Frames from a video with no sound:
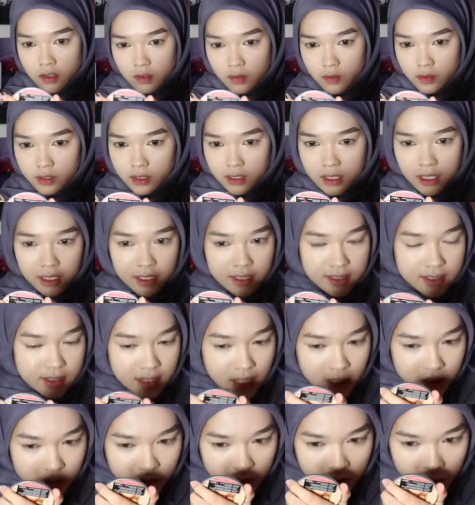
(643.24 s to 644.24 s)
Oh, the color is
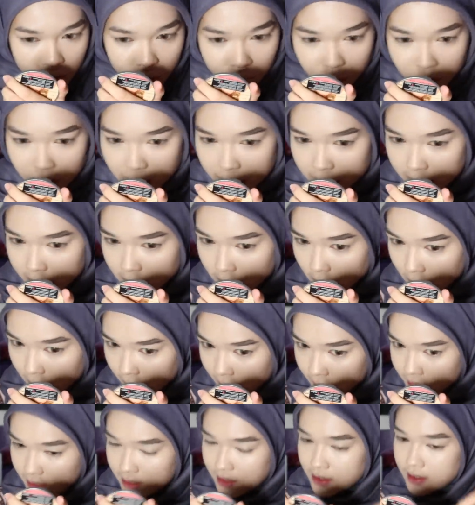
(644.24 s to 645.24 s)
actually really
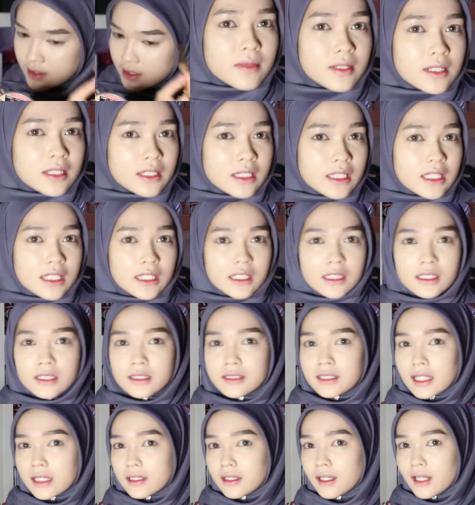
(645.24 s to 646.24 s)
nice. Dia
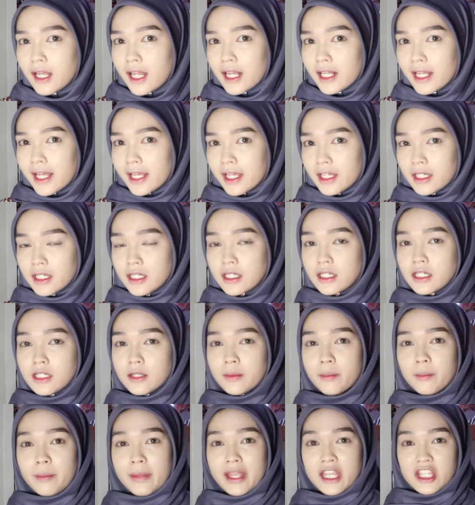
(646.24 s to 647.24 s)
tak adalah like a
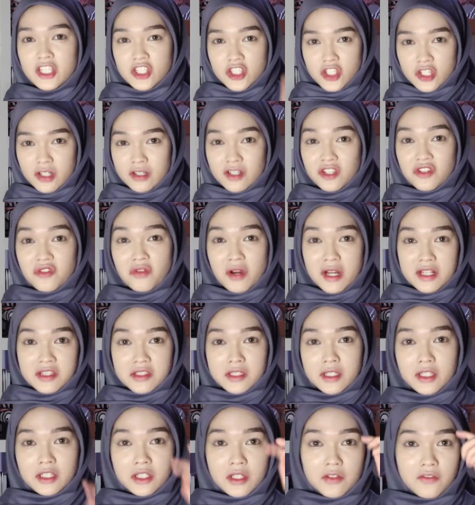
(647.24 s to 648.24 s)
major
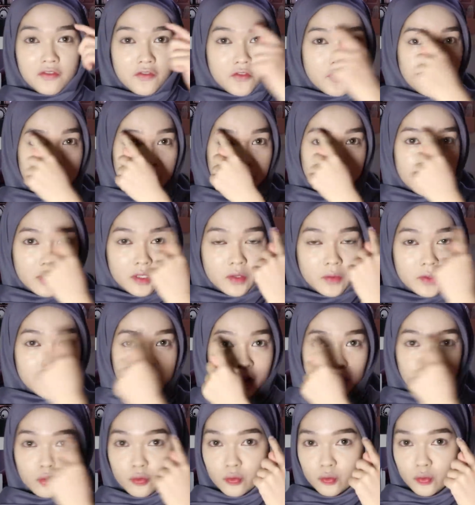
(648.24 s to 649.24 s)
drastic difference between the
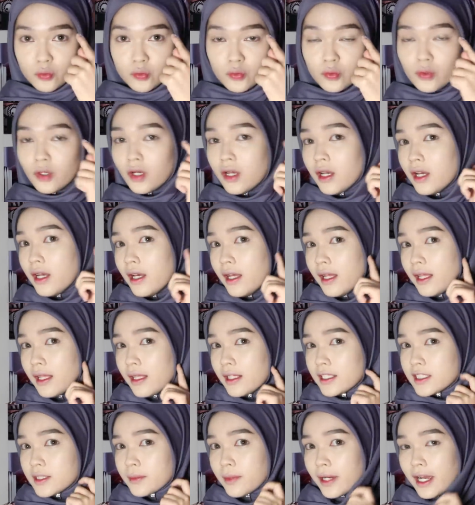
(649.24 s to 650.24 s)
two.
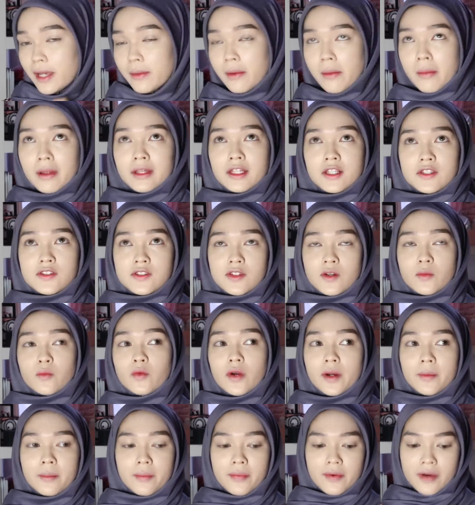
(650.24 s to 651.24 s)
Sebab I memang tak suka
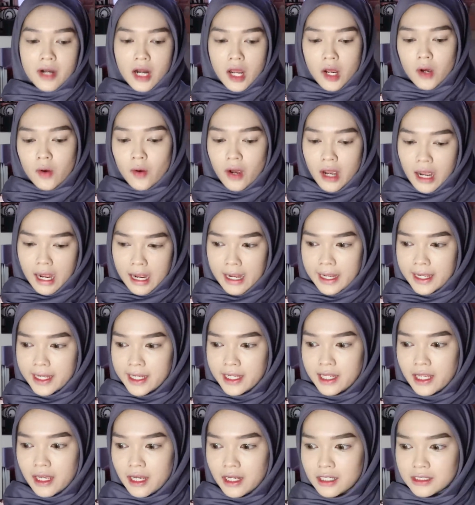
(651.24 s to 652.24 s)
buat brow I
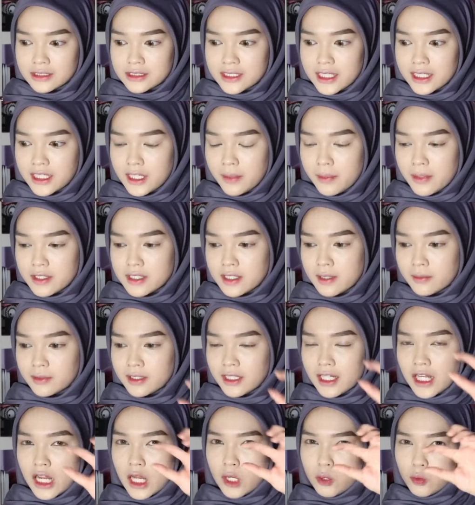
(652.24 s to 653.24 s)
yang jadi macam
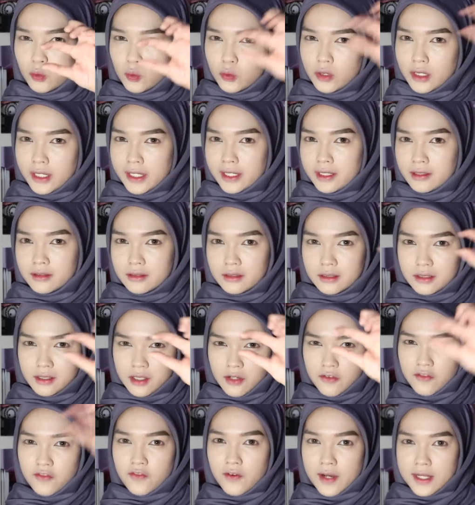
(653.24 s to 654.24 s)
terlalu like
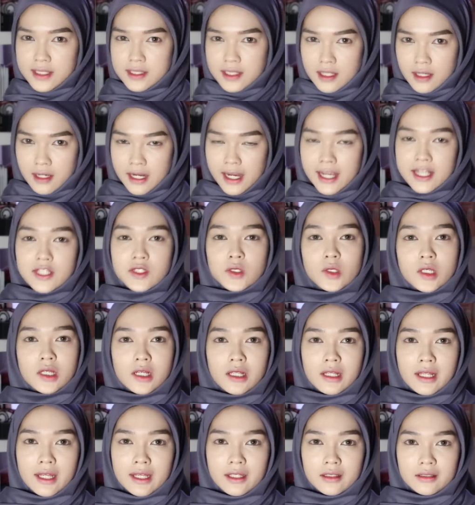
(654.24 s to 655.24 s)
defined sangat. I suka
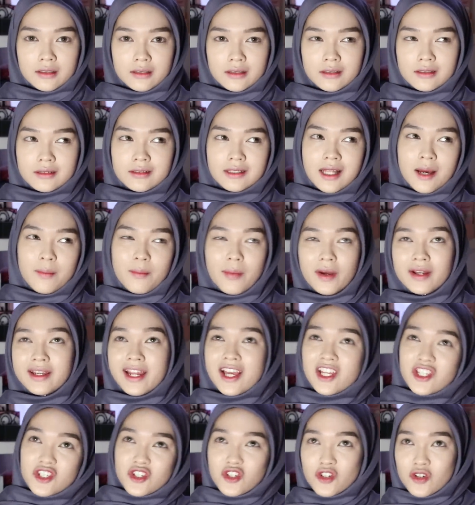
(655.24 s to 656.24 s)
like nampak
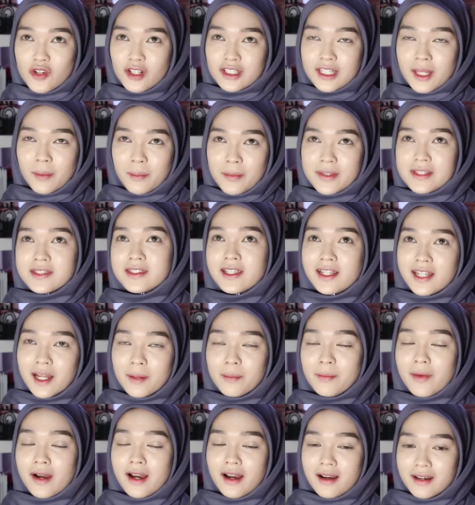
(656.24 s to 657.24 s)
natural tapi still
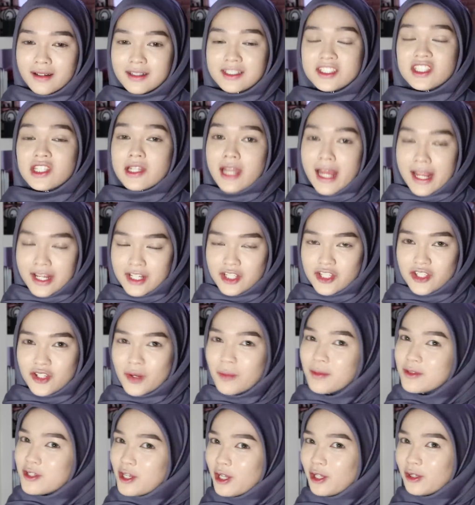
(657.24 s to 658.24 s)
nampak snatch.
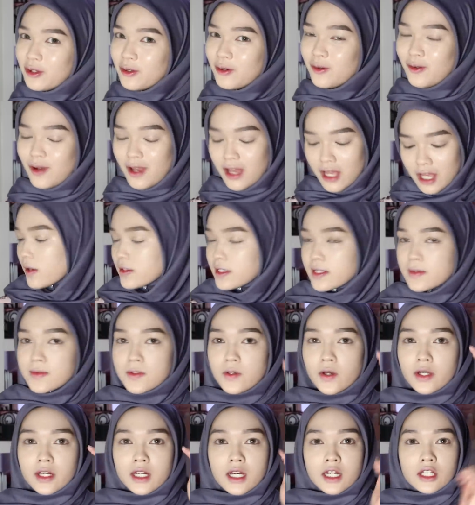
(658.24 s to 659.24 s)
Macam tu. I'm just
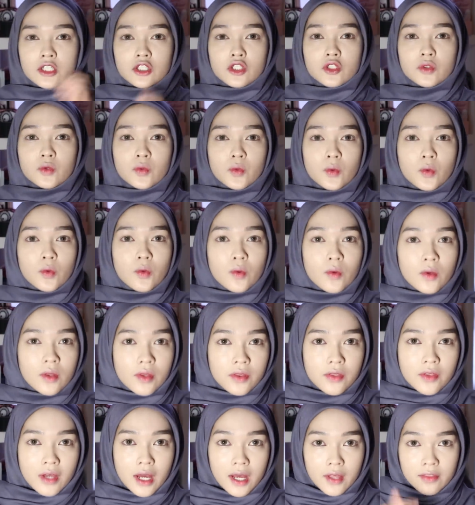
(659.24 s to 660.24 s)
gonna do
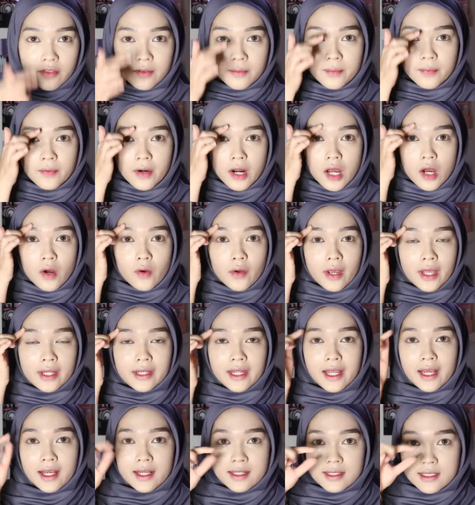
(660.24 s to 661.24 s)
the other brow and
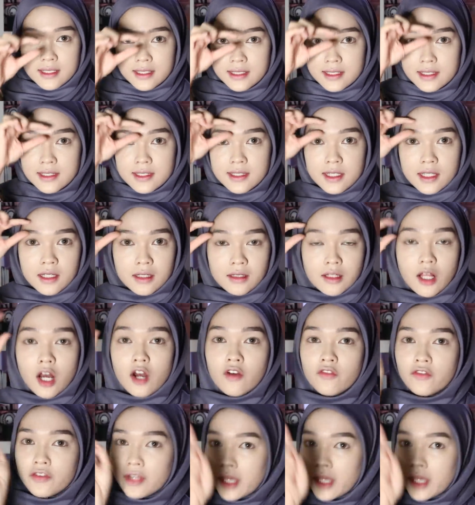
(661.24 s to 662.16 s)
I can conceal off